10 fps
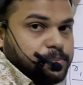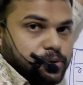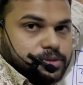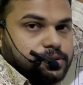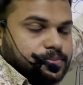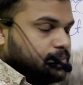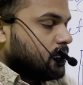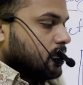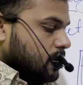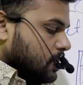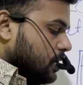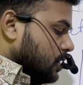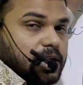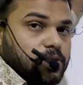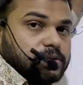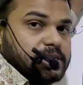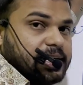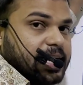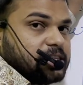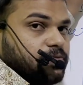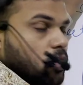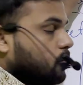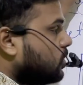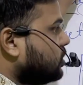both. Now syntax for